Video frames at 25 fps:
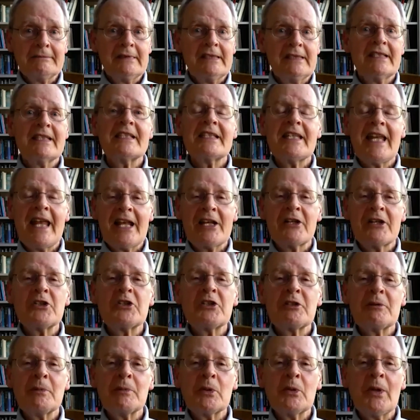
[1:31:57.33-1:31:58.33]
standards
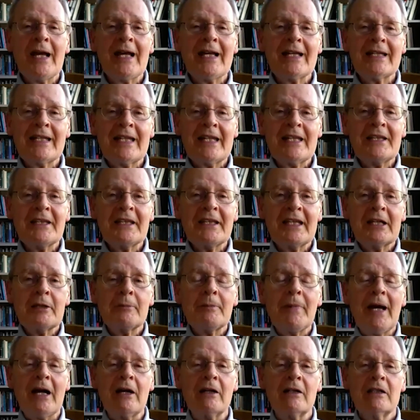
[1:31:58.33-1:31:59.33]
of morality, think
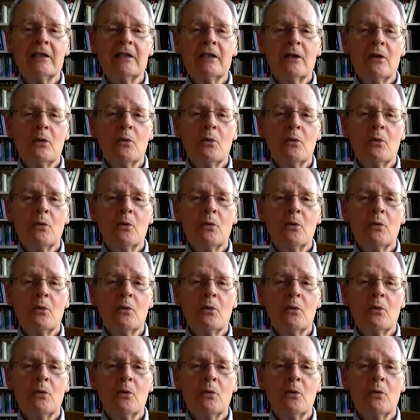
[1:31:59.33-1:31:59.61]
about